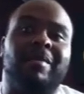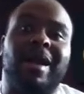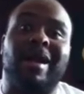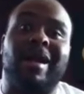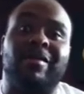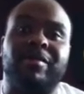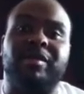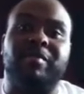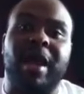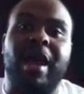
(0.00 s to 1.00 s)
now I gotta
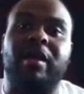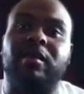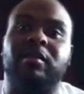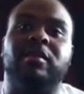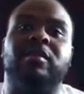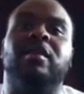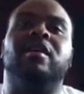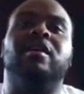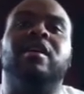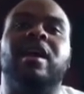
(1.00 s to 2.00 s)
reach back
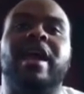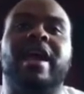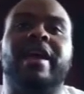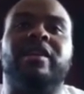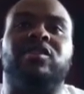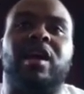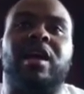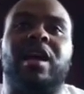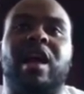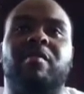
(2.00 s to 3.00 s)
and try
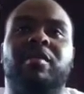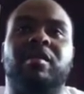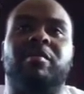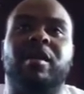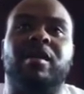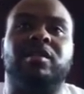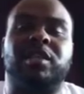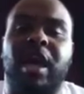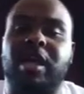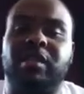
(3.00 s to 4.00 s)
and cop me a pair of
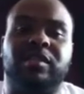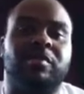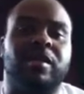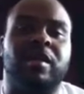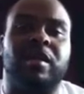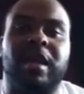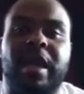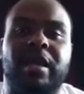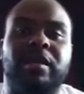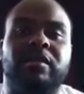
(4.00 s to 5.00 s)
Chinas, a pair of
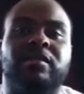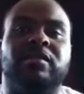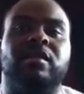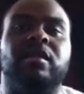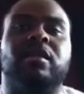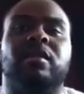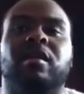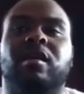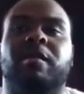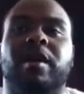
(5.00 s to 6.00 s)
Cannons,
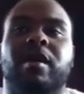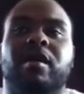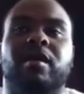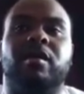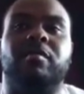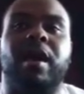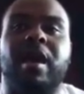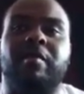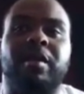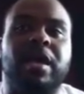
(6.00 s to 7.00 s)
a pair of
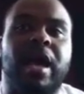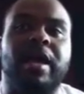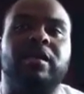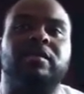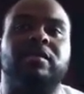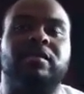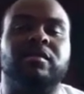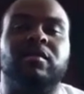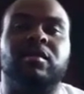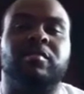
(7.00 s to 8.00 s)
Miami Nights,
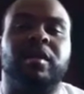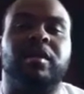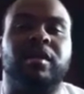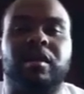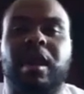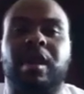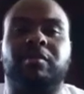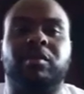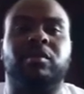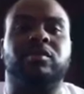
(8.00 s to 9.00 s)
you know what I mean, and
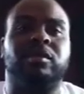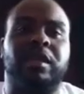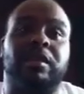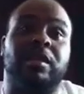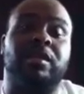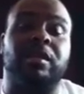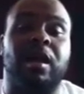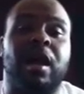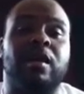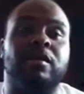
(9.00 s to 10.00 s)
cop those because I think they're
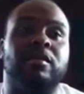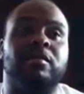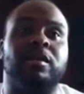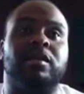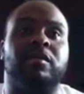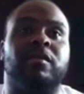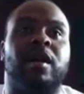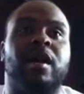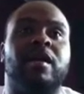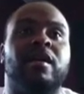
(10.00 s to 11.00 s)
hot, I think they're
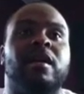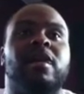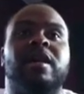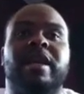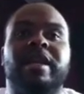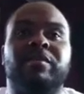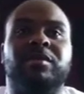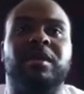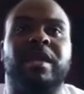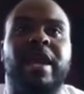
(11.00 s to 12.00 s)
fire. And even
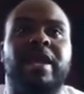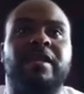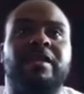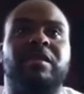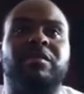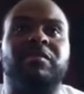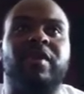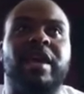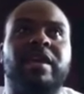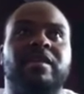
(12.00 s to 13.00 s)
with the Cannons, I was in
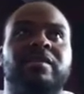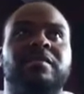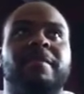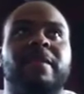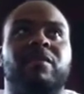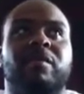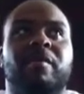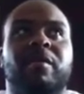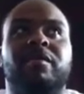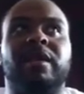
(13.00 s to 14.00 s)
Vegas for my
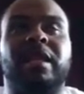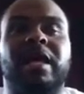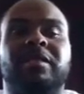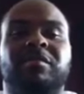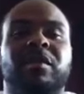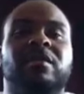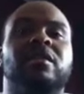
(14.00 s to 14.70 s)
birthday last month.